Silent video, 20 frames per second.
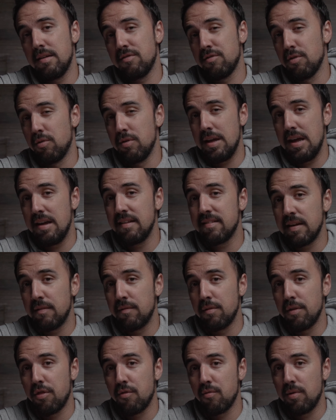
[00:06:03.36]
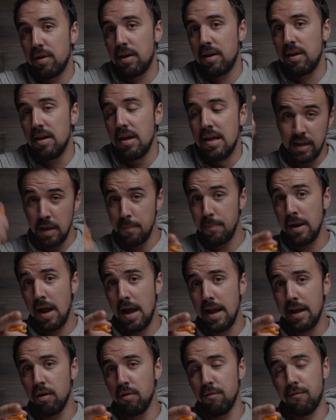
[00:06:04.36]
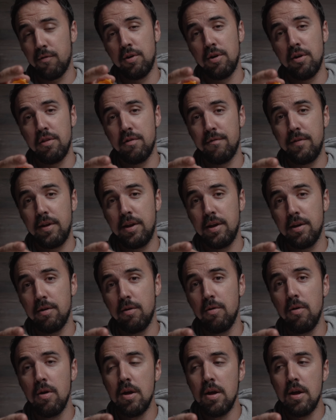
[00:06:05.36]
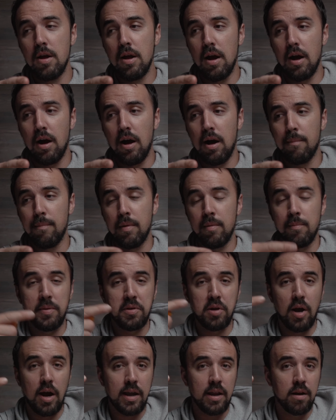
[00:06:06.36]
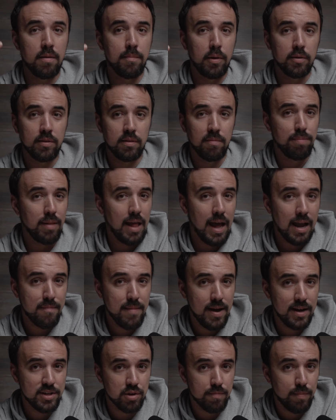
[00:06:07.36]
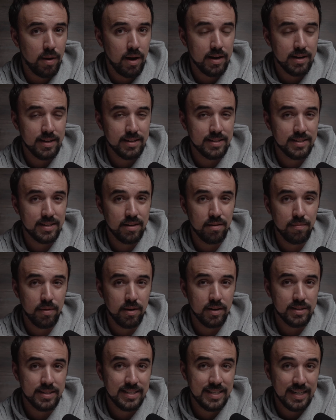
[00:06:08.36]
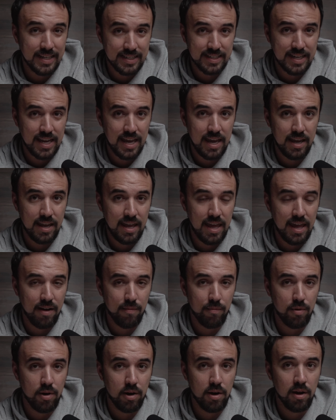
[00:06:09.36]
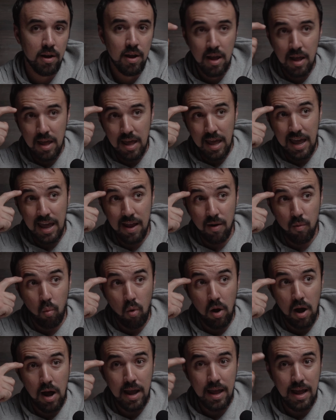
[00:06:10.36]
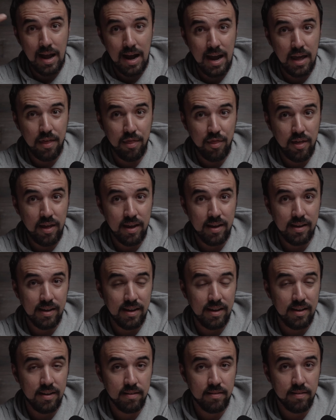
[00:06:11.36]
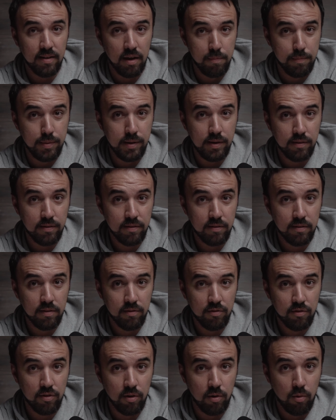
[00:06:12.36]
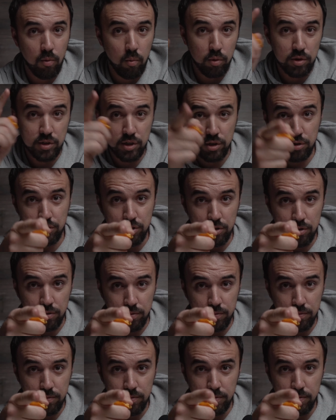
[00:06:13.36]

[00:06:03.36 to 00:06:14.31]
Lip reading: Sony A7 III. Keep an eye out for another video. I'm going to be talking about the Blackmagic Pocket Cinema 6K camera and why I think it's a beast. So we'll see you soon.